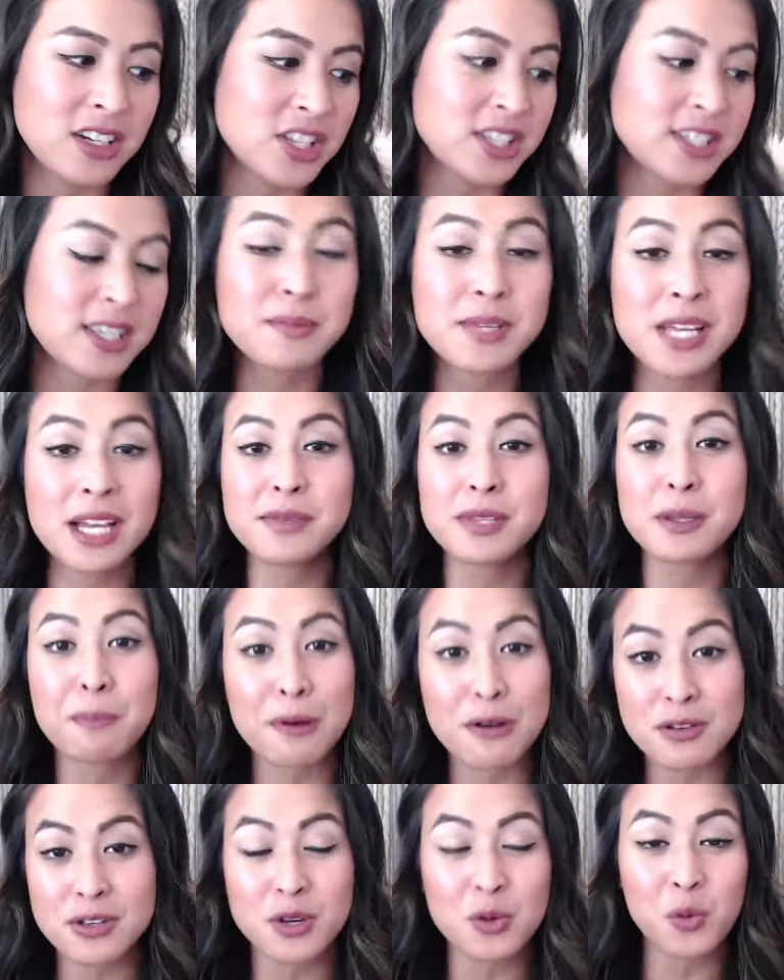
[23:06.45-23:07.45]
Sometimes a
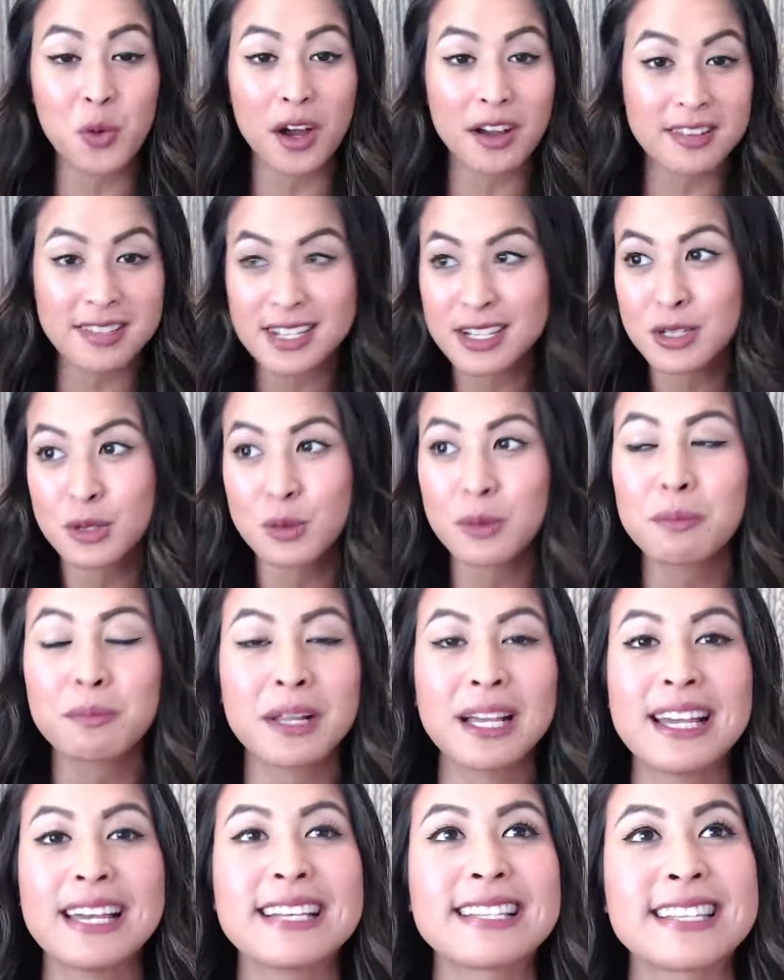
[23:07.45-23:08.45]
person walks into a
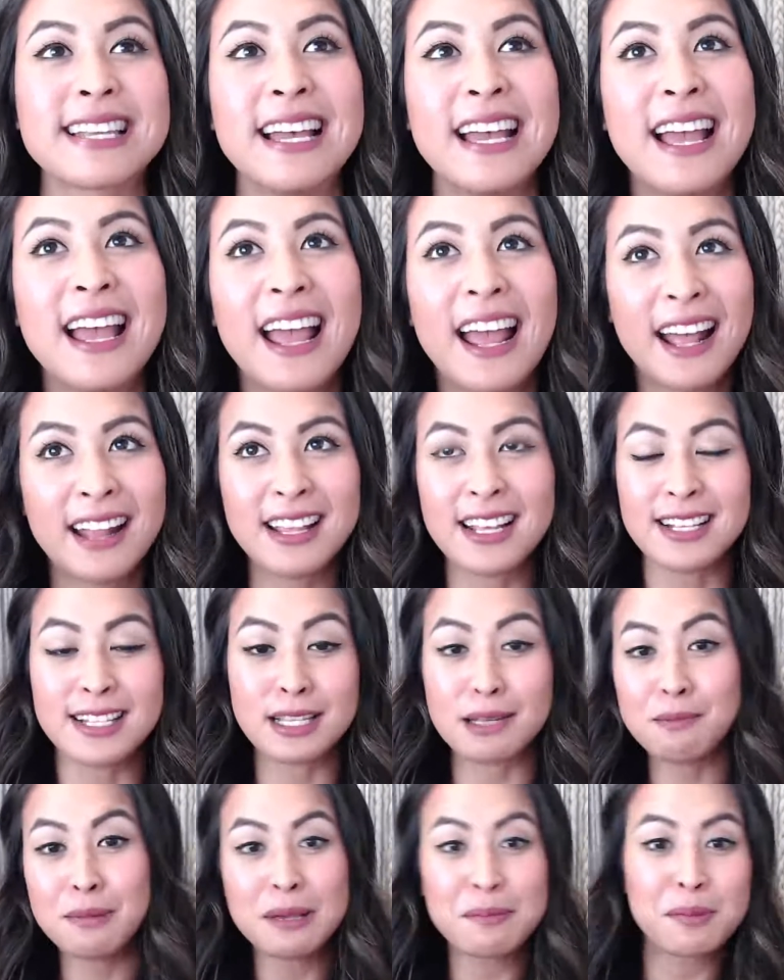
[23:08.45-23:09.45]
place and they see
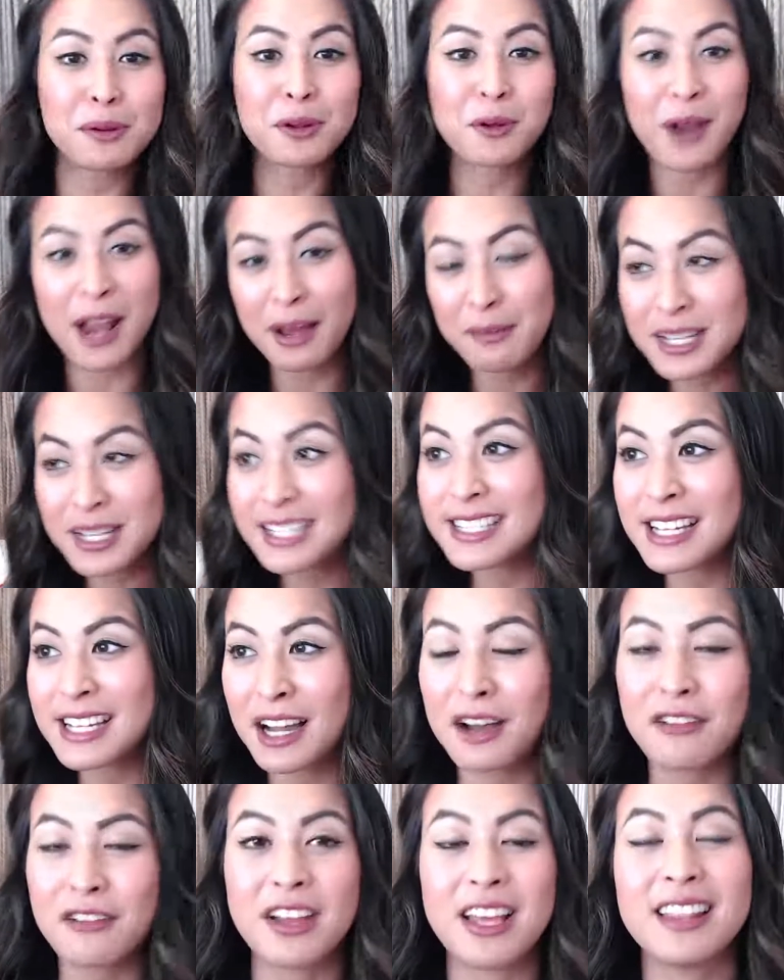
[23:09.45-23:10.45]
people grabbing
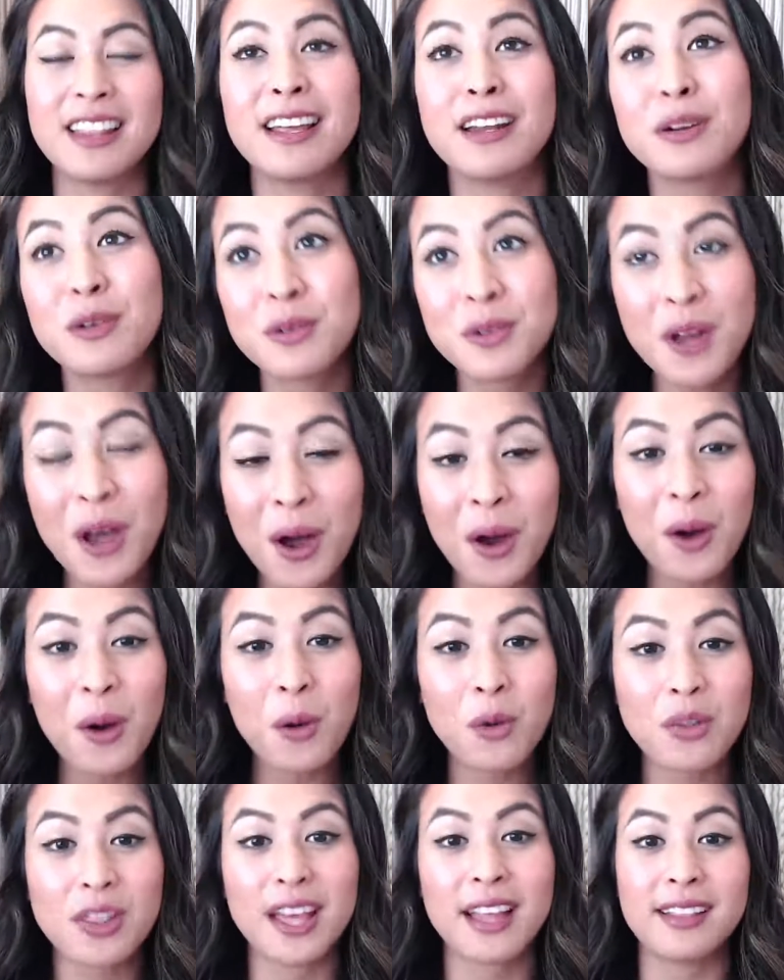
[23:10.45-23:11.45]
stuff and they don't know
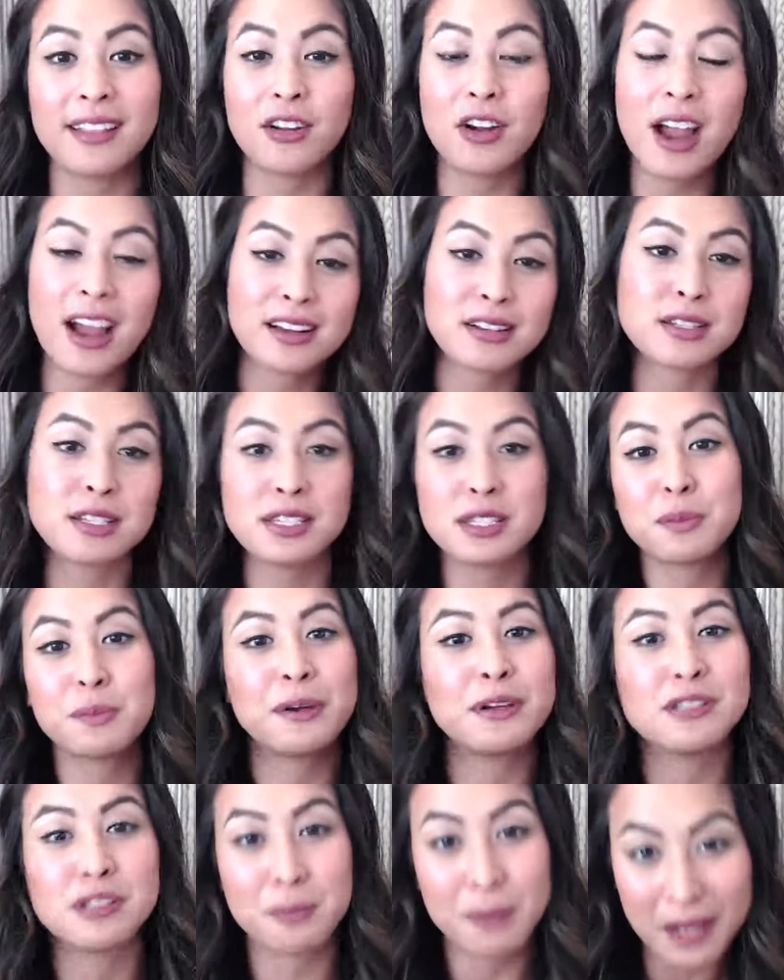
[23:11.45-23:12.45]
that they're actually
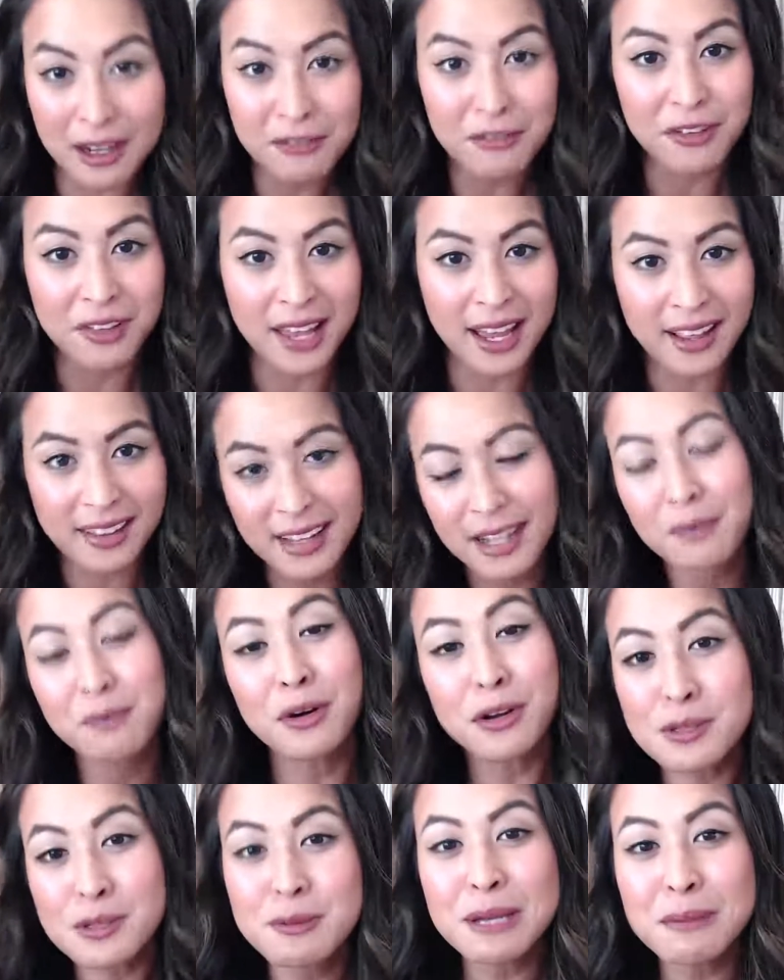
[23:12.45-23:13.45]
supposed to pay for that. Like
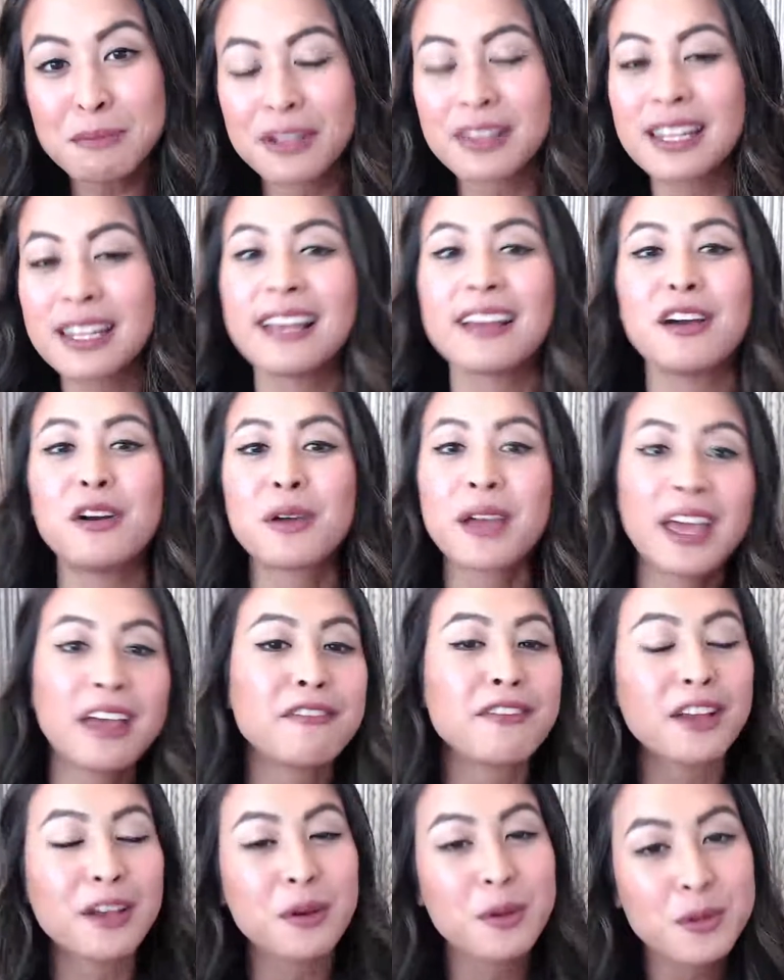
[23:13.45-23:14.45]
most people think, okay, if
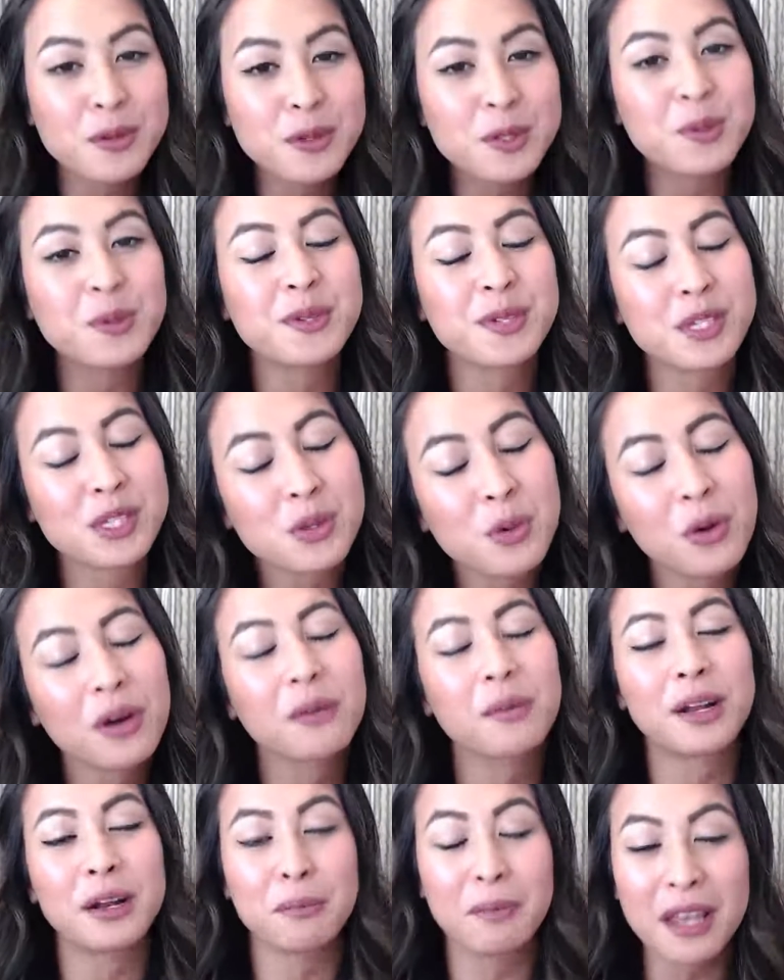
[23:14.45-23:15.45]
I go into a store, I'm
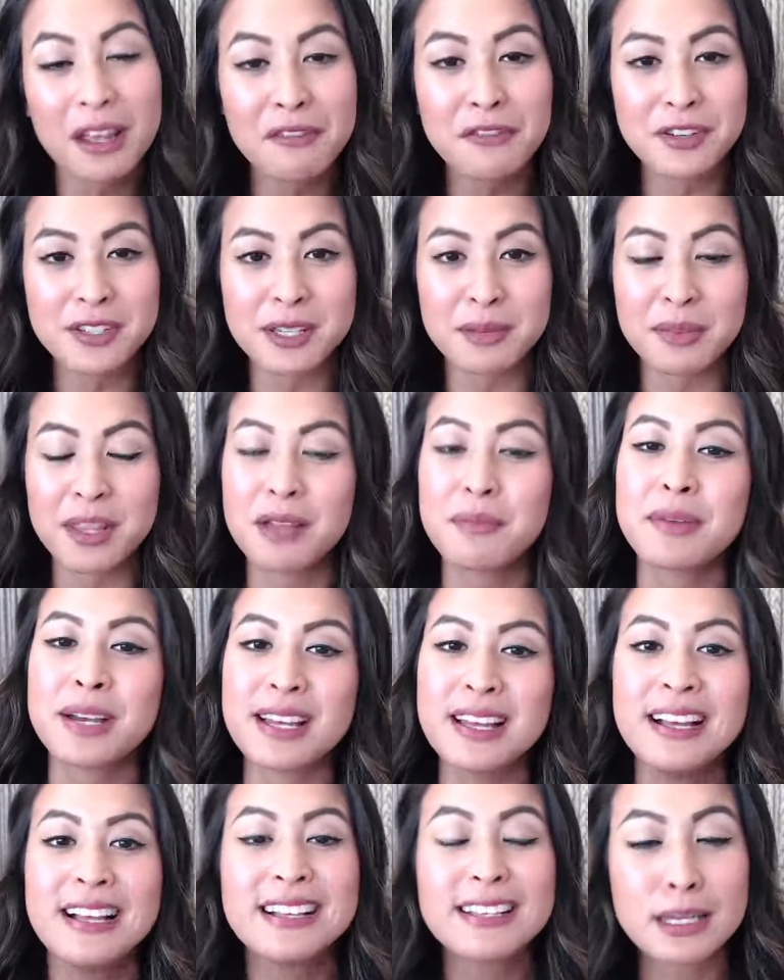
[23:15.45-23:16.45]
going to pay for something. But
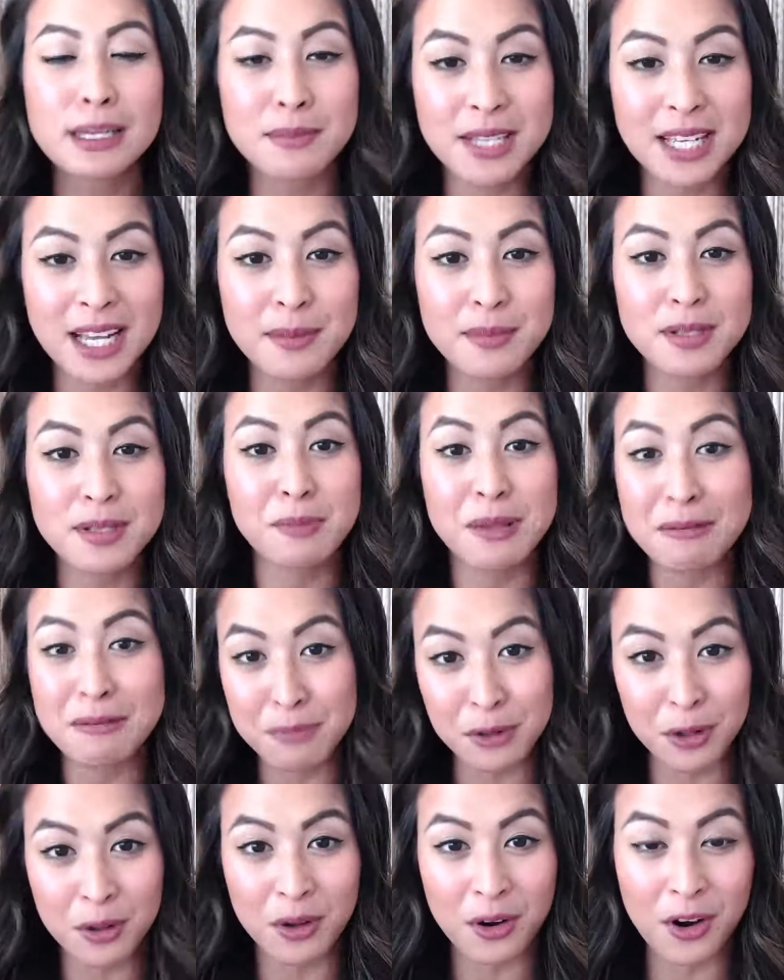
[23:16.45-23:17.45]
sometimes
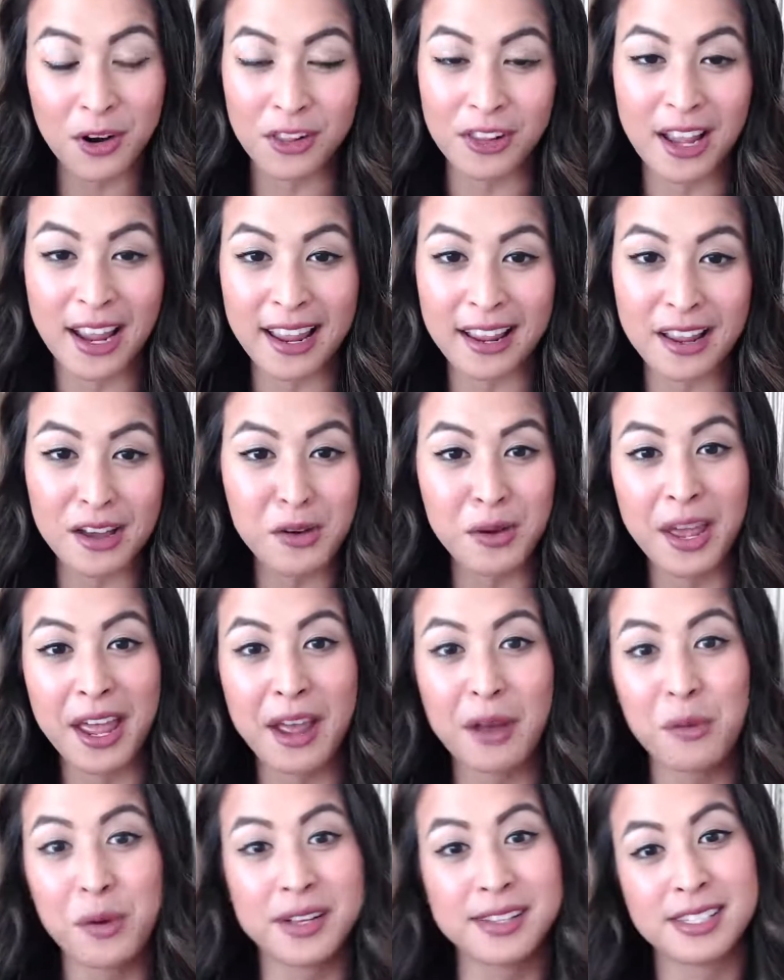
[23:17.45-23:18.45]
people are like, okay, I
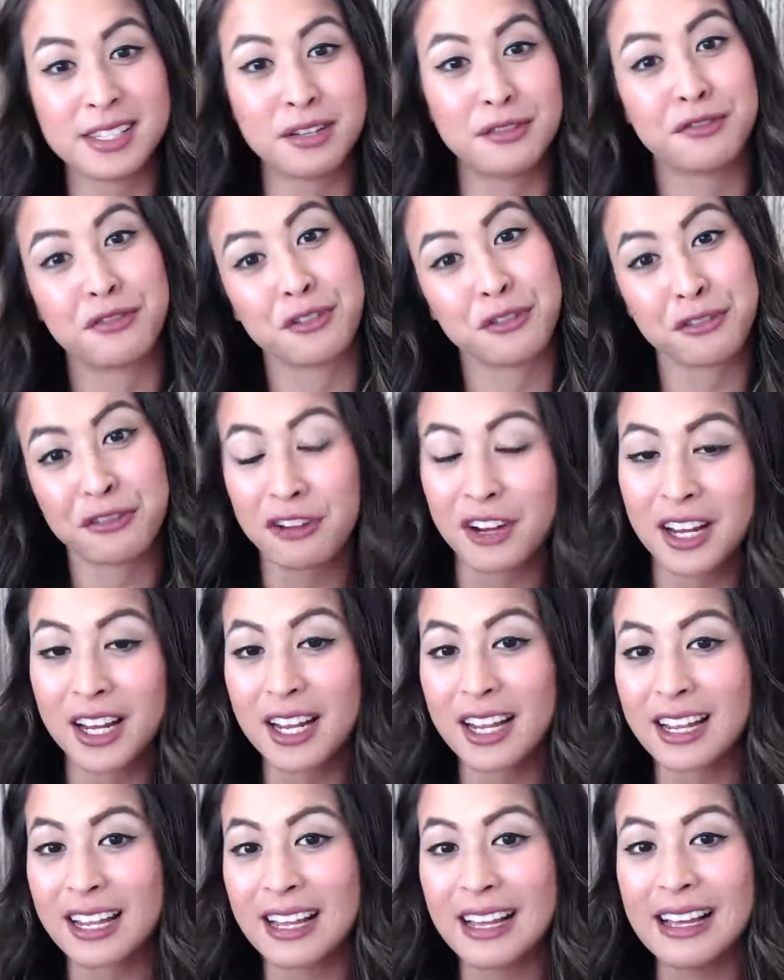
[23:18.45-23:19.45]
want stuff for
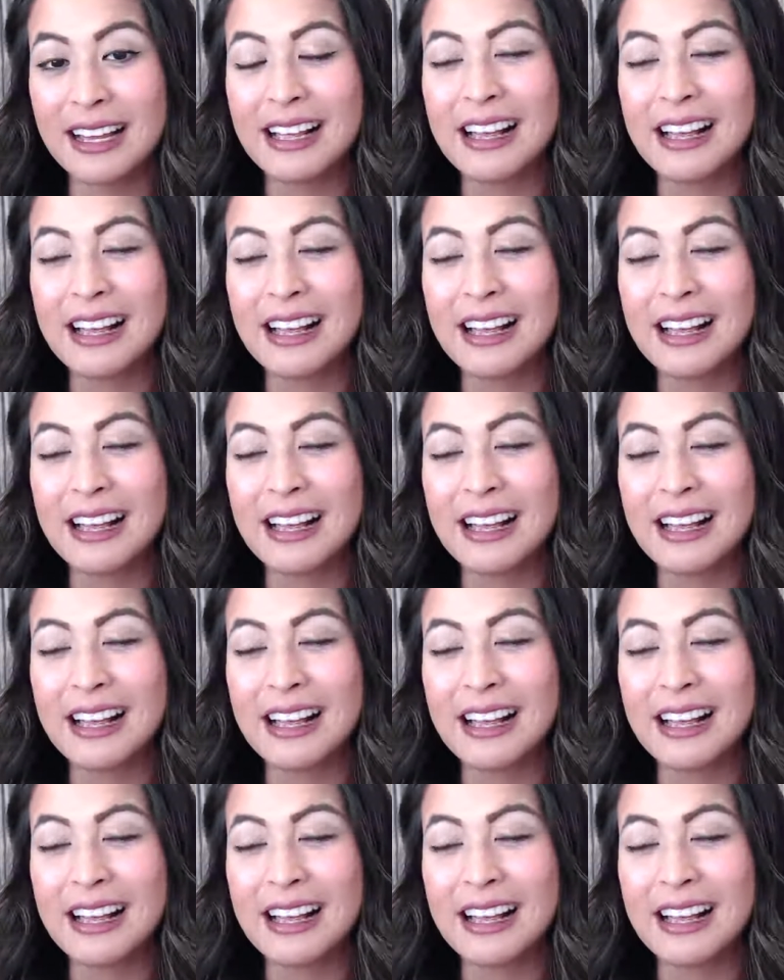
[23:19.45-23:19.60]
free.